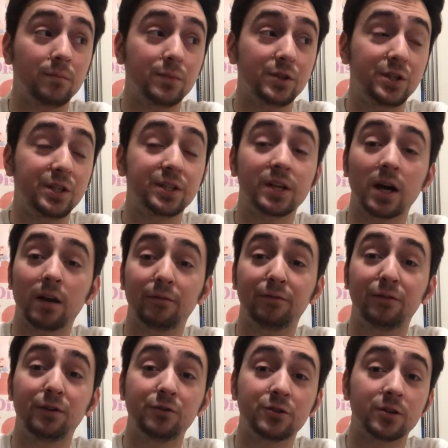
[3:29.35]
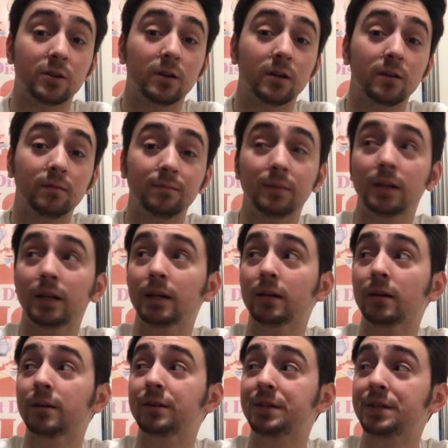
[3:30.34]
she's got a future in
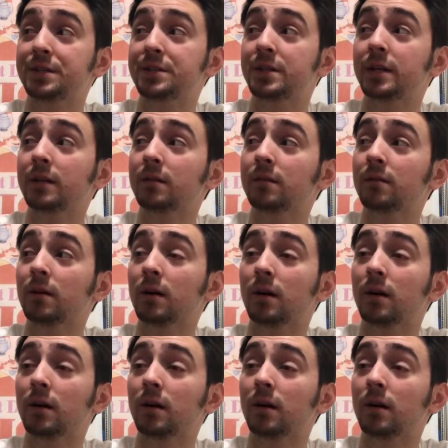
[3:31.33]
DC.